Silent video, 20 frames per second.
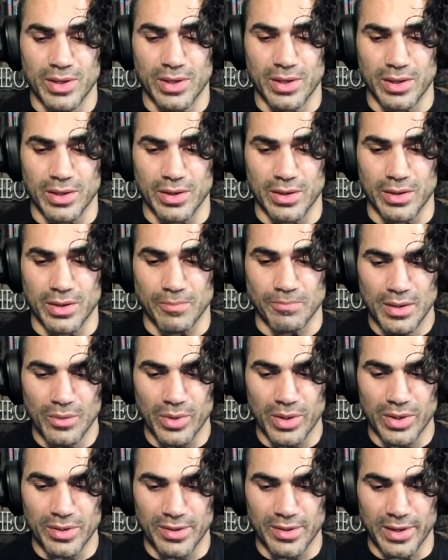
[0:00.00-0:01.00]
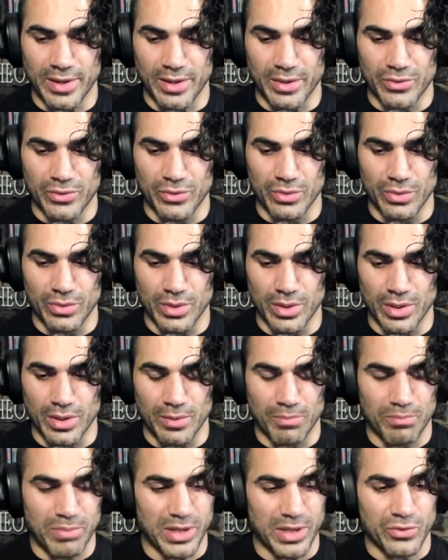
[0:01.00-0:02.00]
I went out
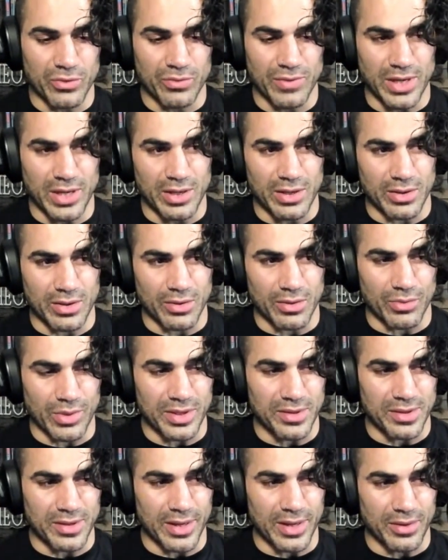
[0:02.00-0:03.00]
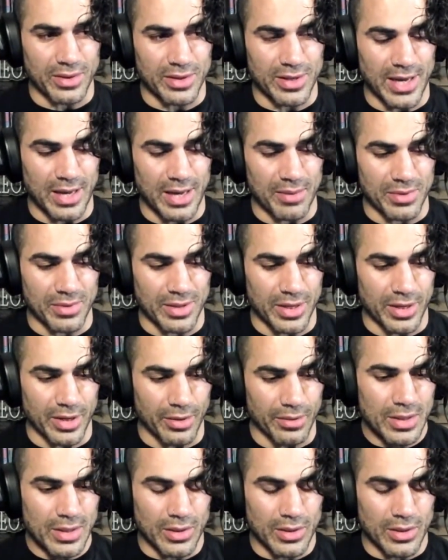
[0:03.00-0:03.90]
to Pennsylvania, rented out a cabin there.